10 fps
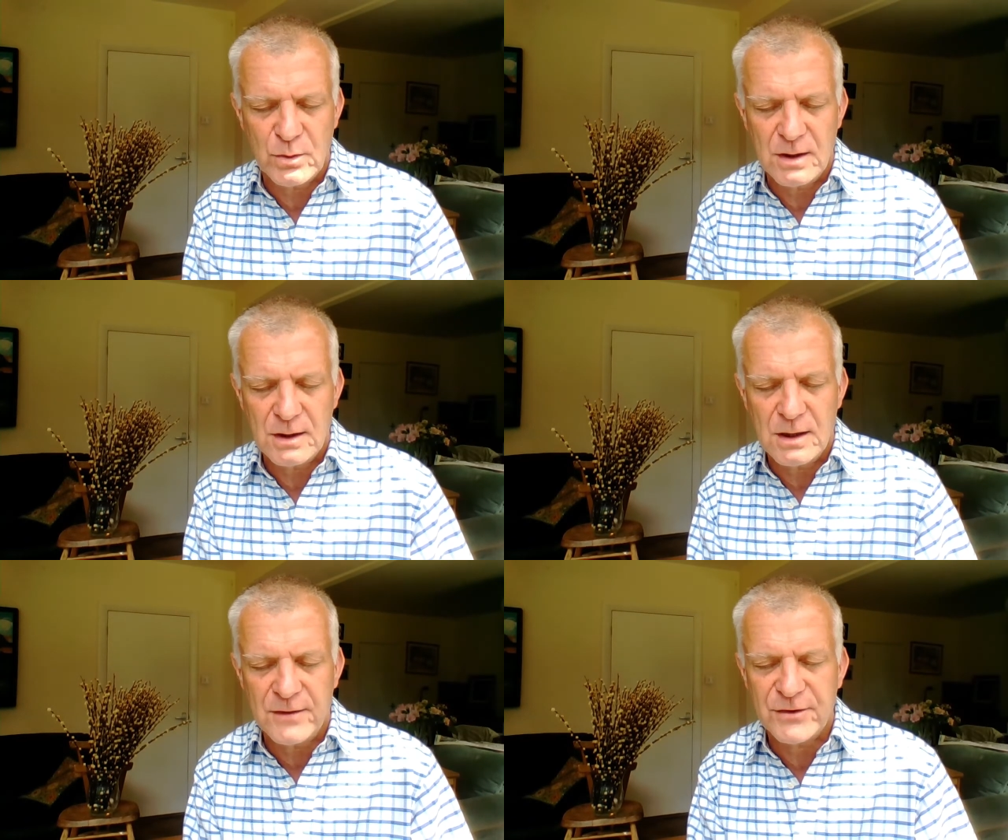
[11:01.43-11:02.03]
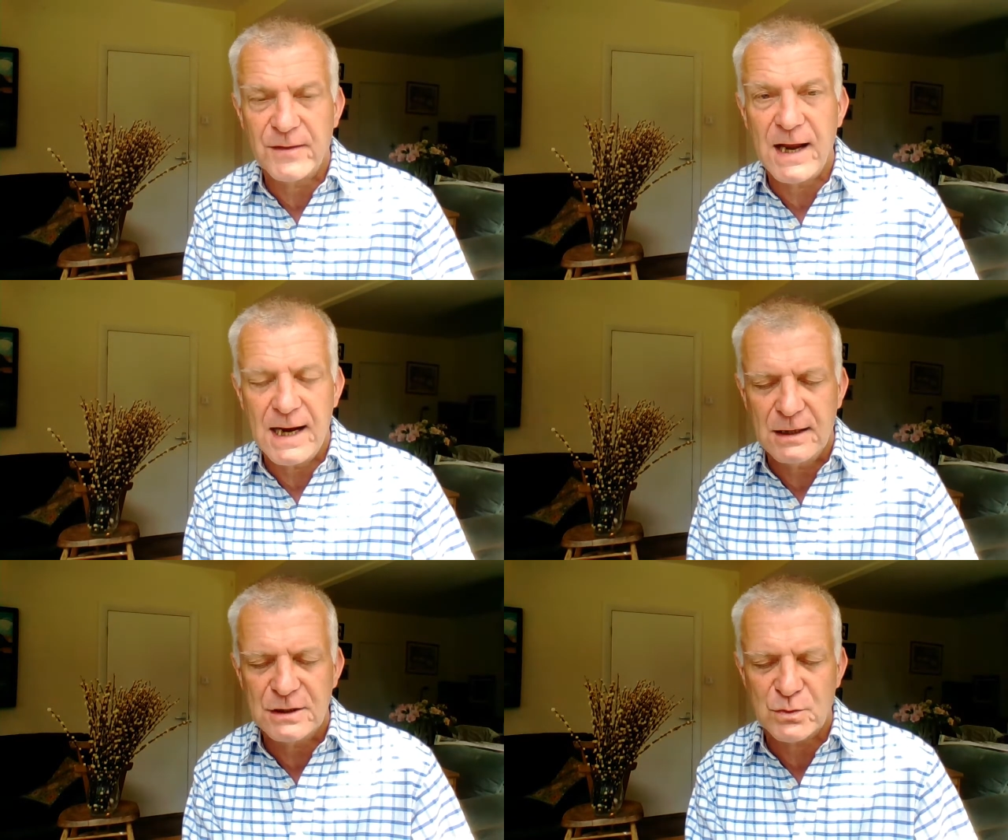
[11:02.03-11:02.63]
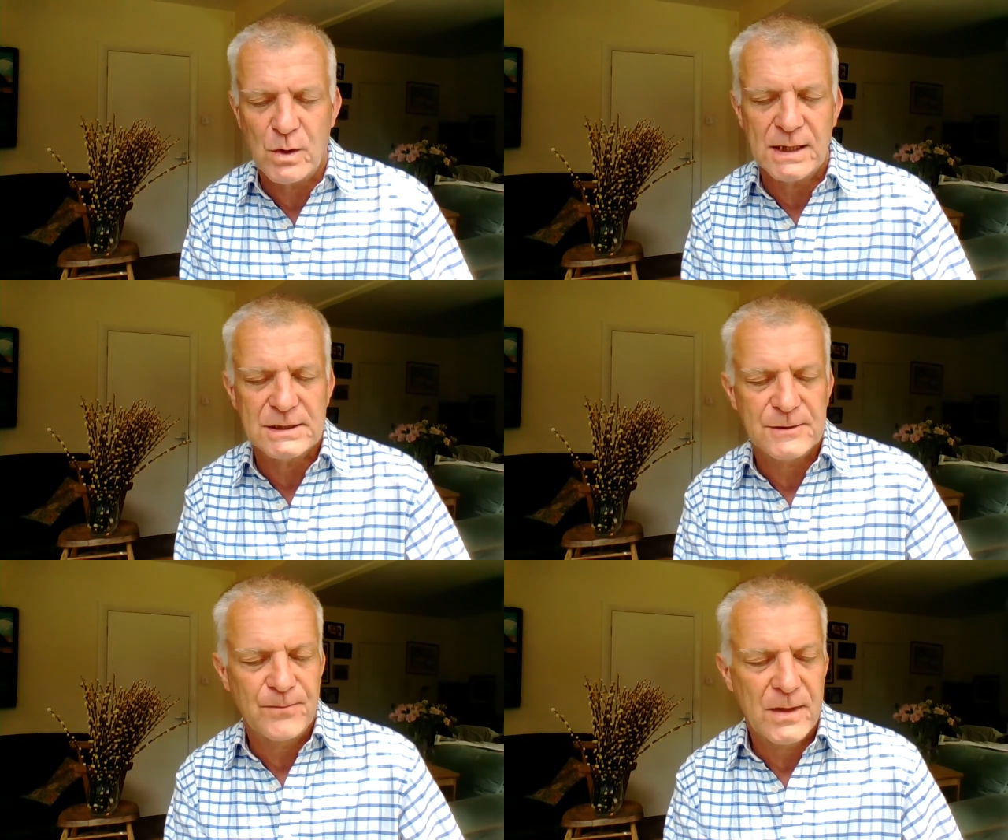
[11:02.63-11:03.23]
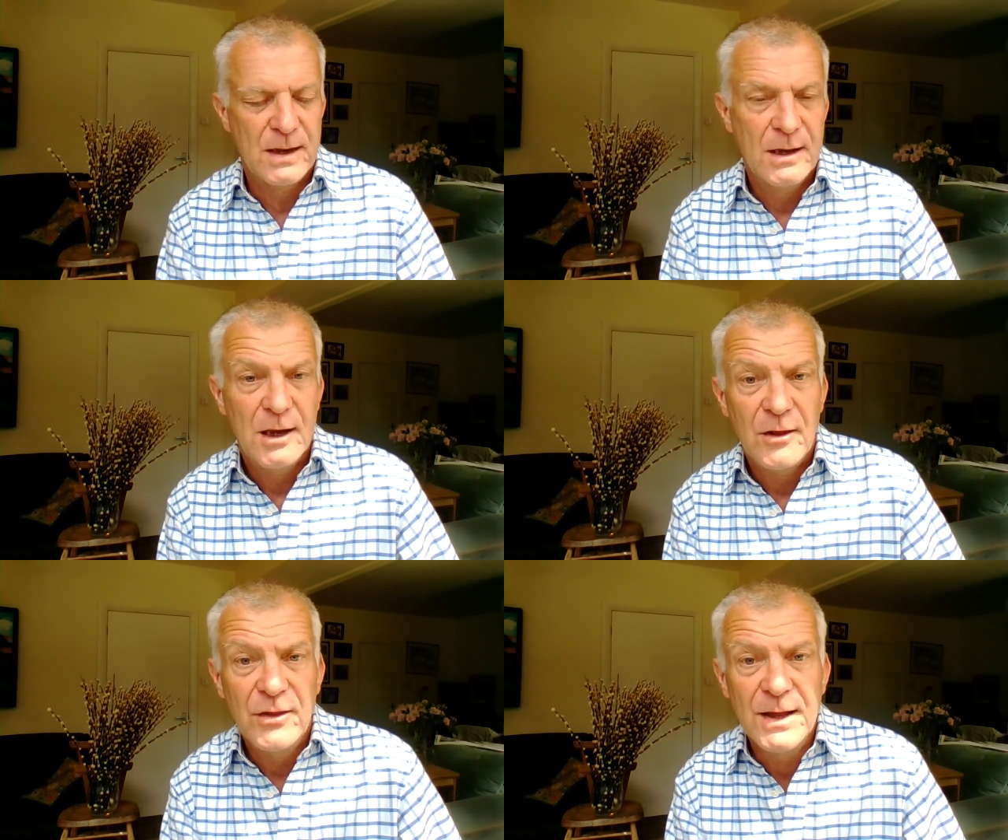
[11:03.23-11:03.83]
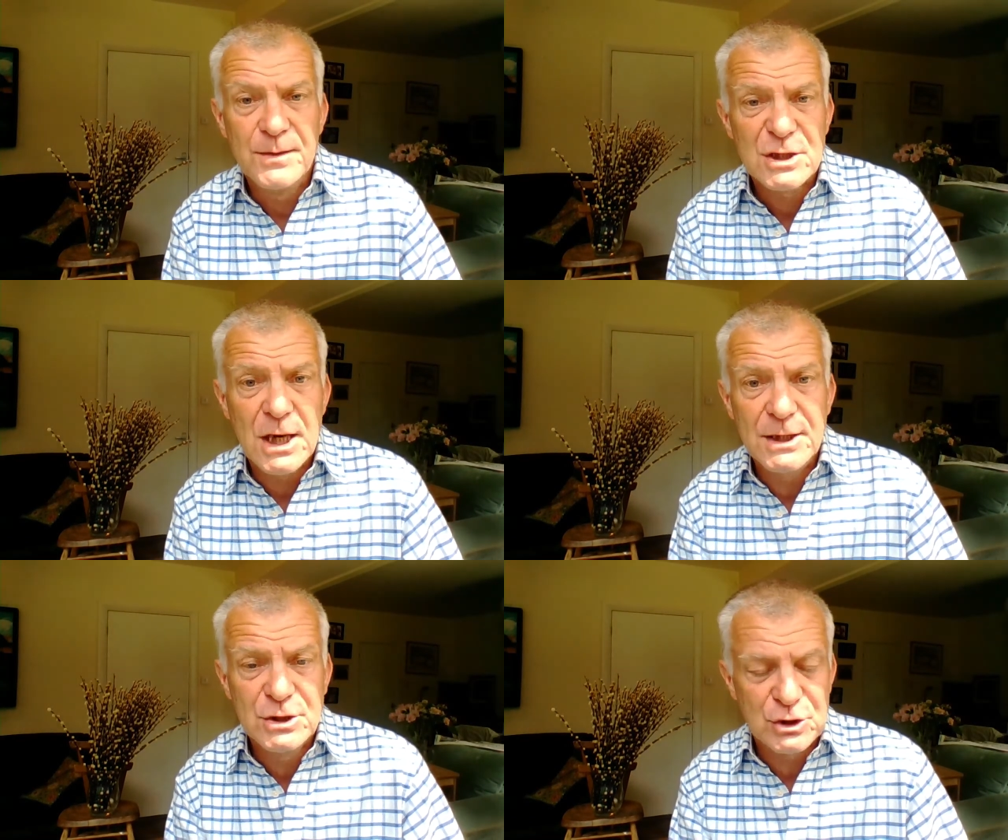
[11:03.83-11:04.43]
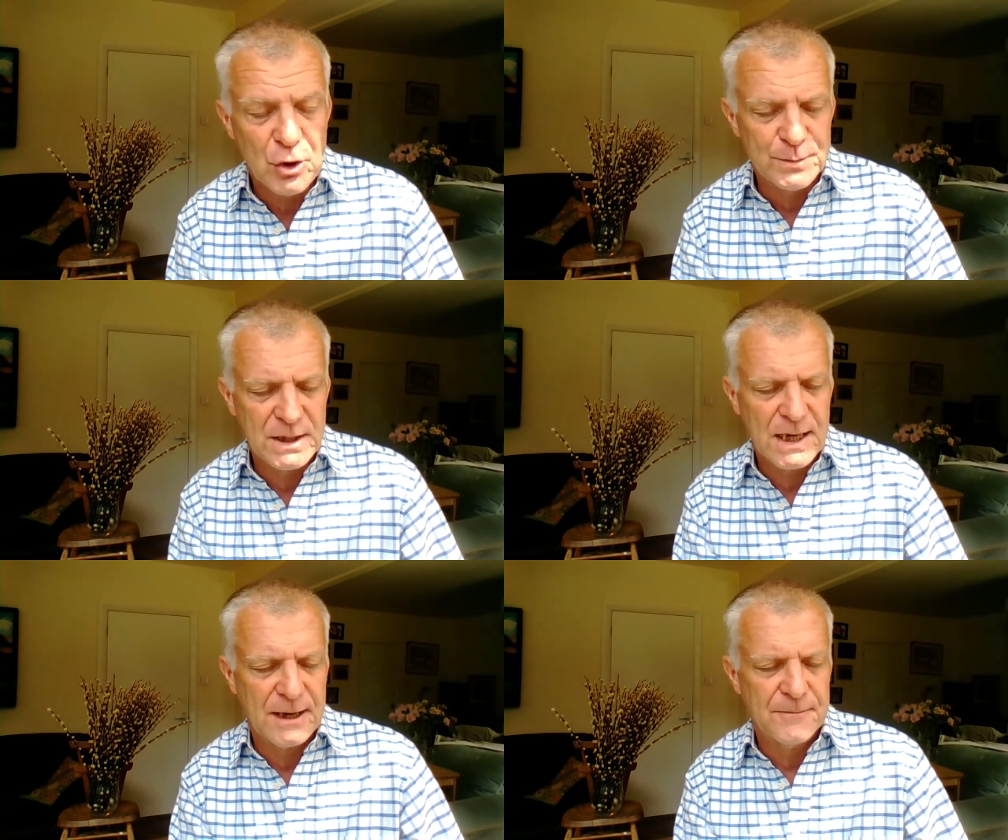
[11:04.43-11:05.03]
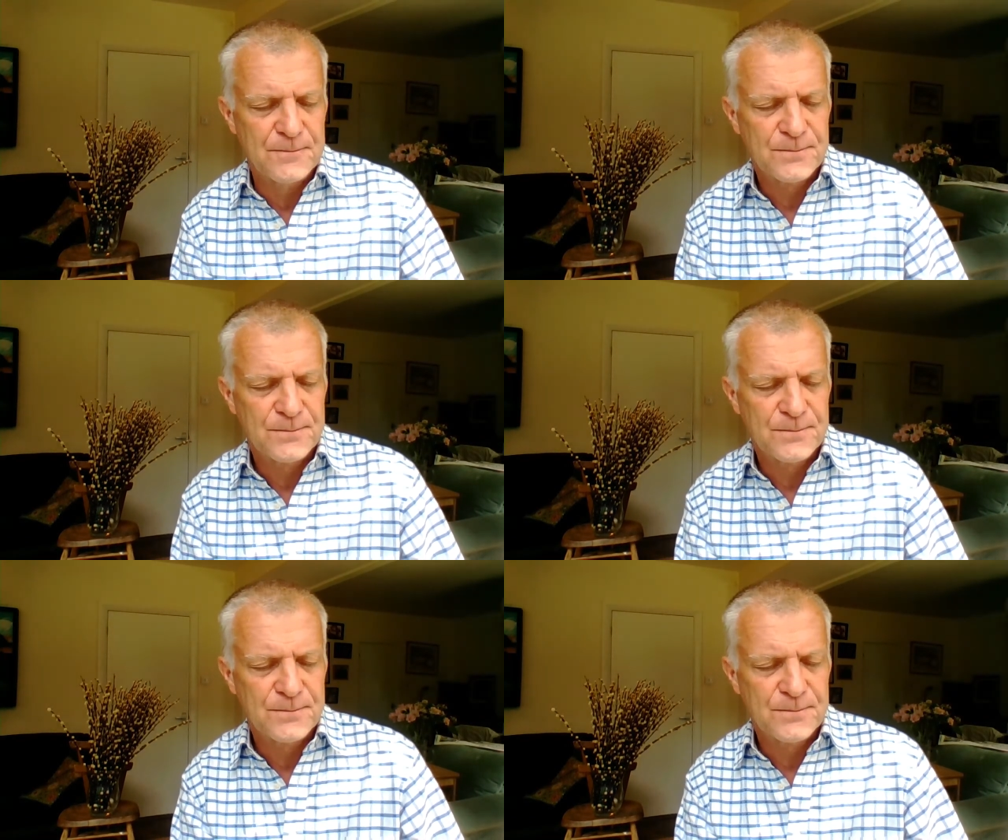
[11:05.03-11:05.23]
were after the endless white. Then the sledge stopped again.